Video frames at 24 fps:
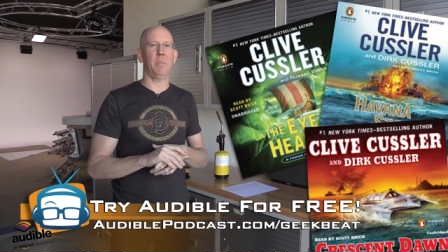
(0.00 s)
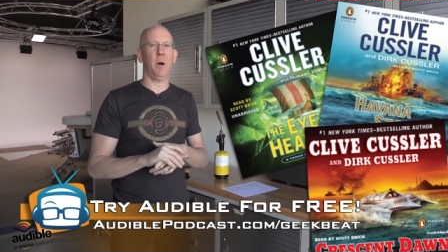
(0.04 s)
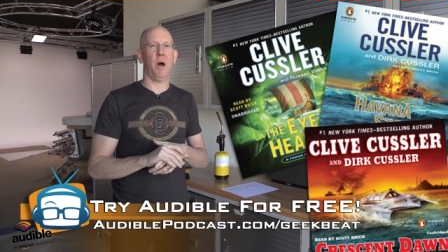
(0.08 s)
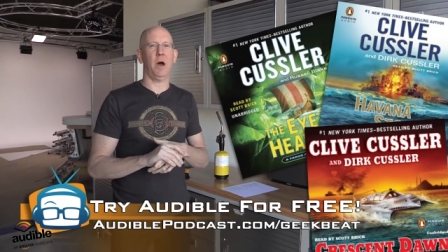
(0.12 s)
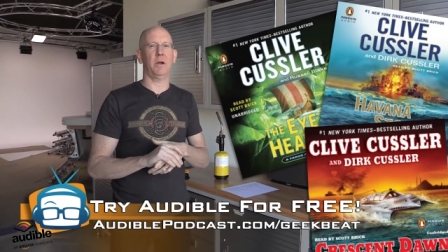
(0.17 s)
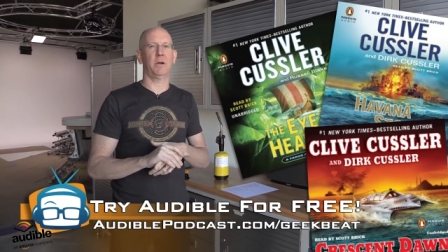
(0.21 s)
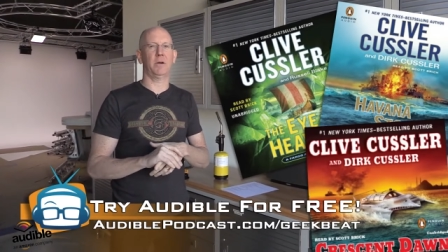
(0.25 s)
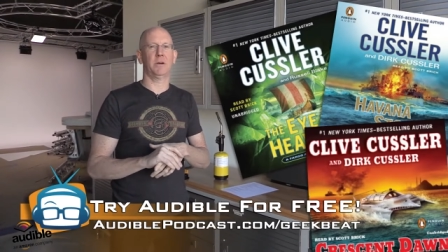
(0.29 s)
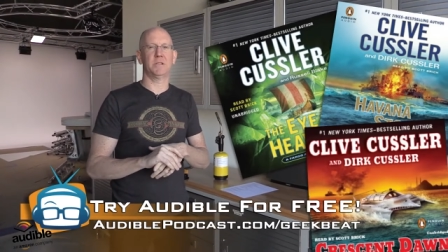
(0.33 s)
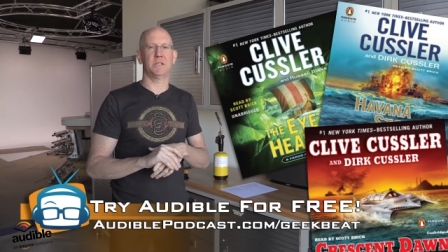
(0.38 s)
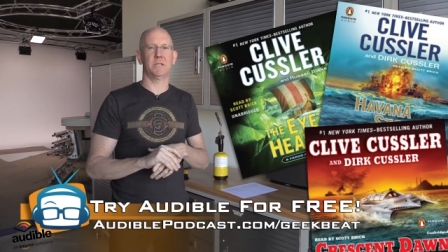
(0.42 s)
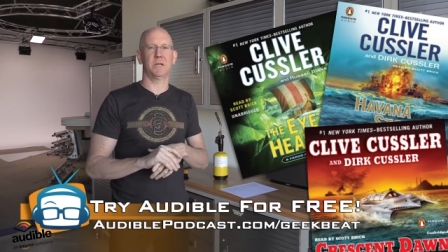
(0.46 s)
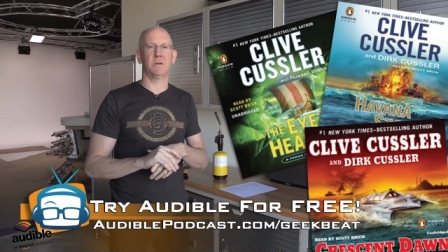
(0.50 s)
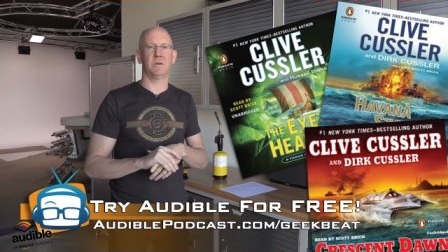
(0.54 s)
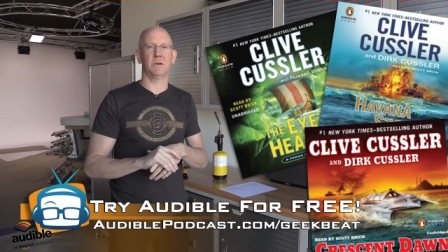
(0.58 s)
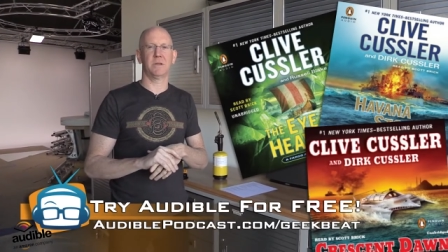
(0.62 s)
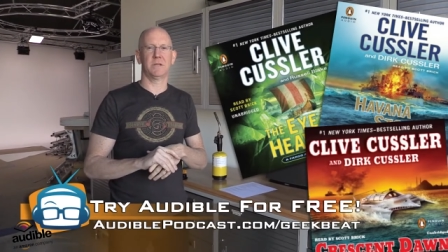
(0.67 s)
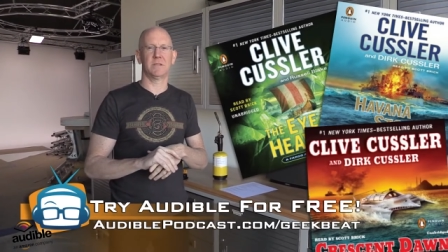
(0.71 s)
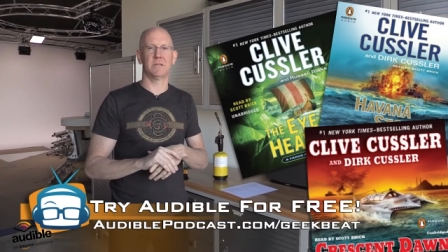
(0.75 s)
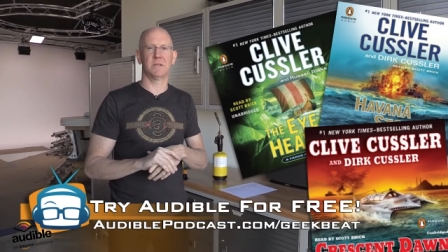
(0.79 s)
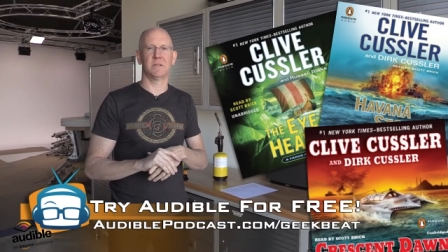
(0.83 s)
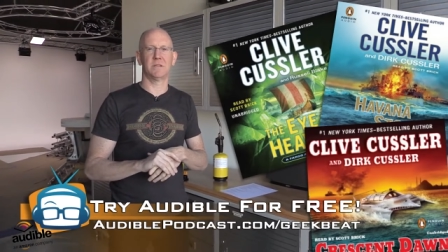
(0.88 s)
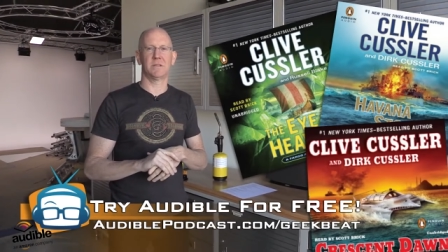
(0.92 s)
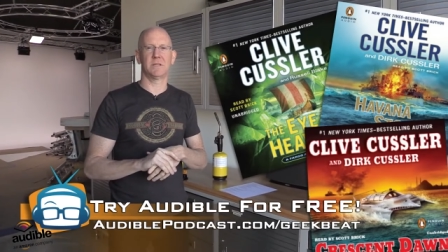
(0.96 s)
Potter
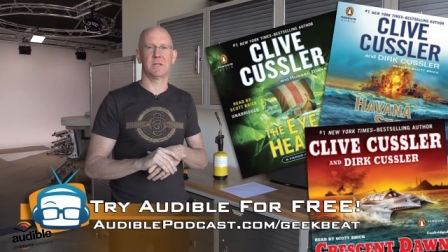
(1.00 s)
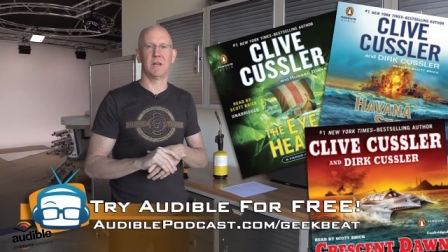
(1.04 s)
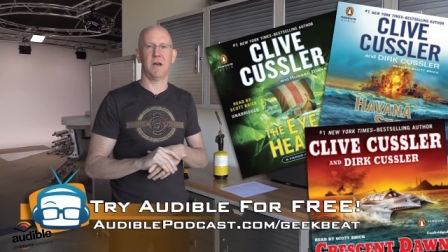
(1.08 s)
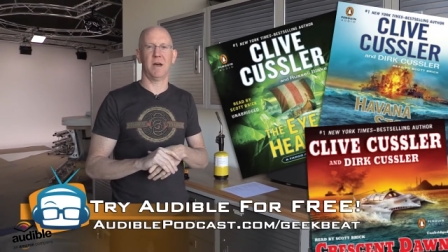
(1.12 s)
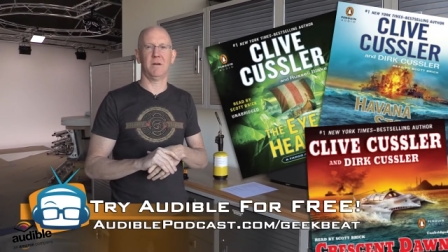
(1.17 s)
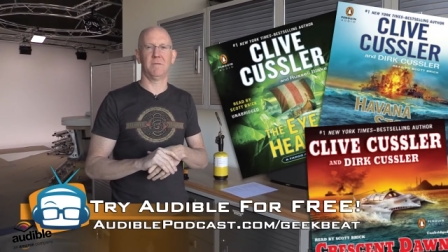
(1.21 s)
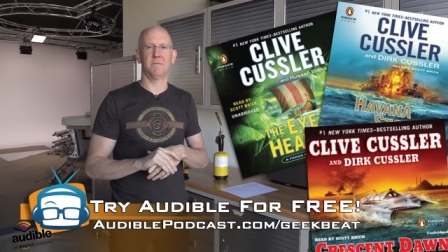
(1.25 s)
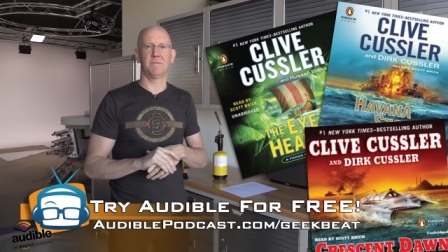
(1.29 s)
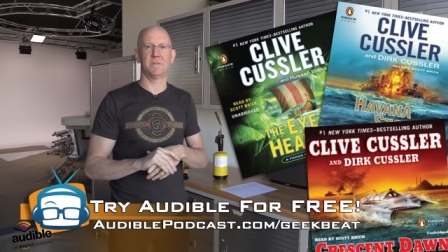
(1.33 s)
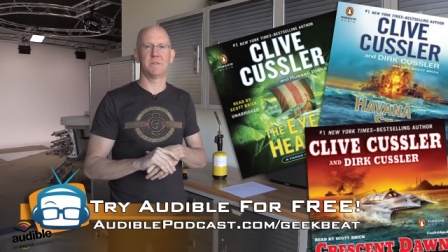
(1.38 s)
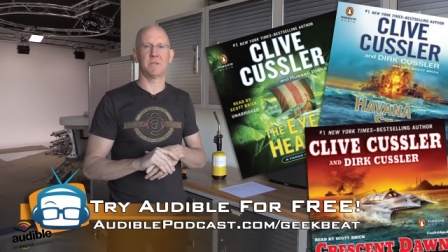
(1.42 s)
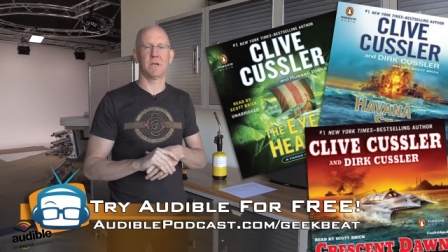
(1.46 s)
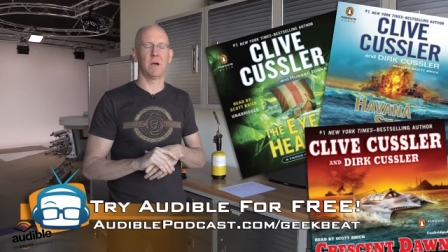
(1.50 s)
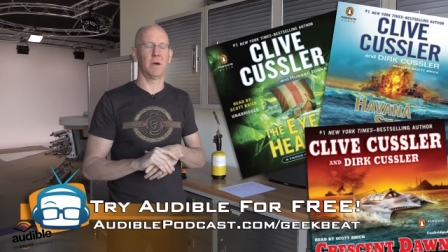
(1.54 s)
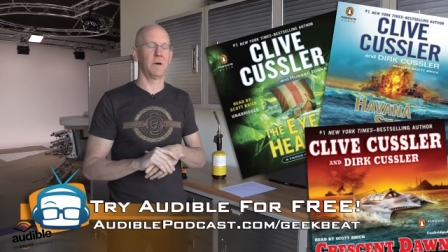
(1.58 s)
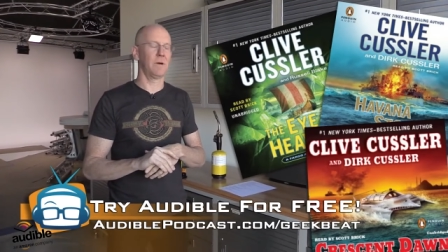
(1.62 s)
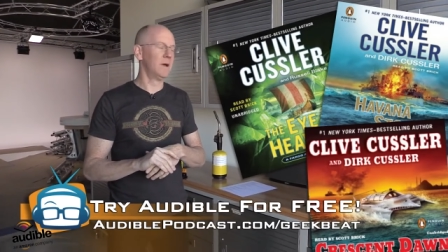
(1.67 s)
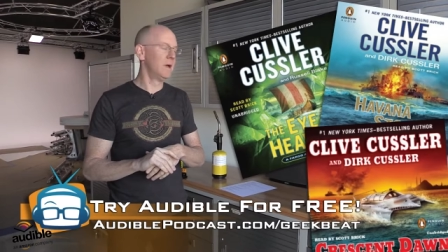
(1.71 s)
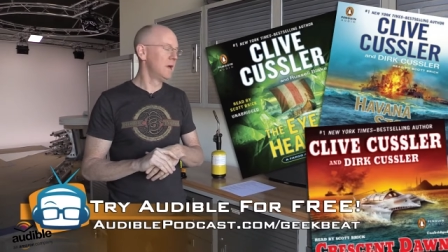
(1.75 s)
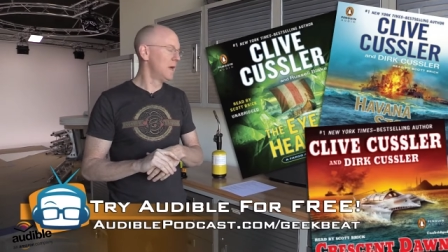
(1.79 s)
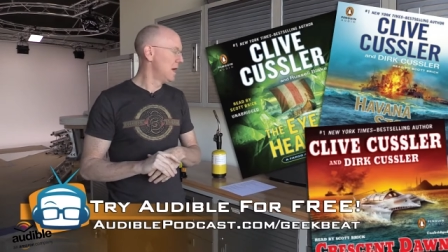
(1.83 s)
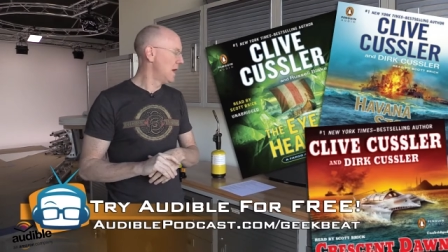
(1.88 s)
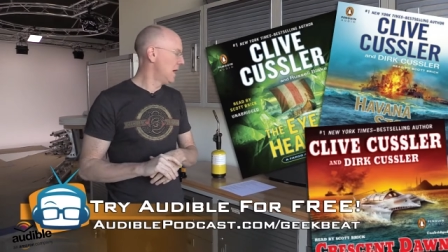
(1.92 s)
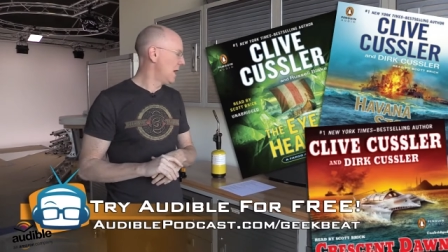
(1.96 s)
series and stuff, so
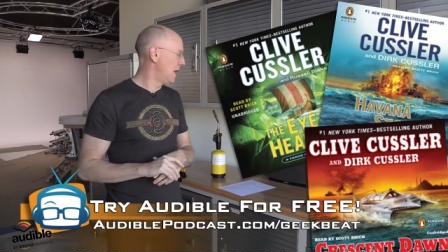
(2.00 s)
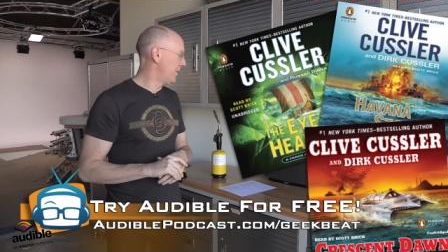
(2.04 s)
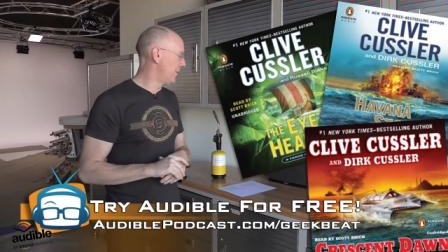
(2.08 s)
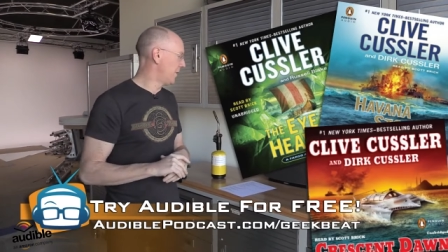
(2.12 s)
excellent.